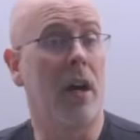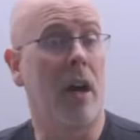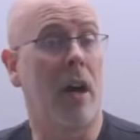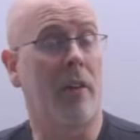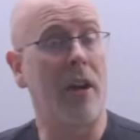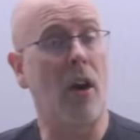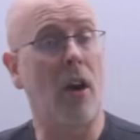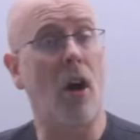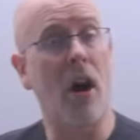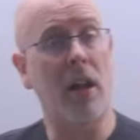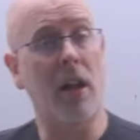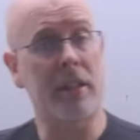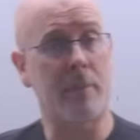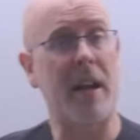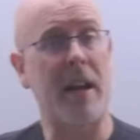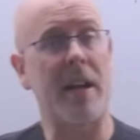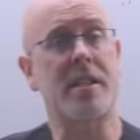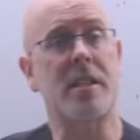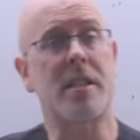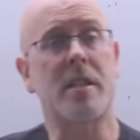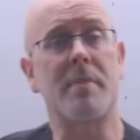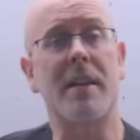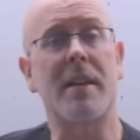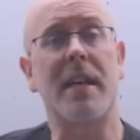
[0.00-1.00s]
All right, all that
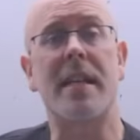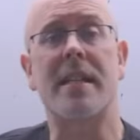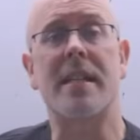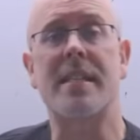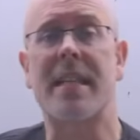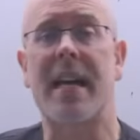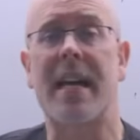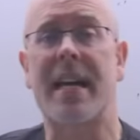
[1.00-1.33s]
matters to me is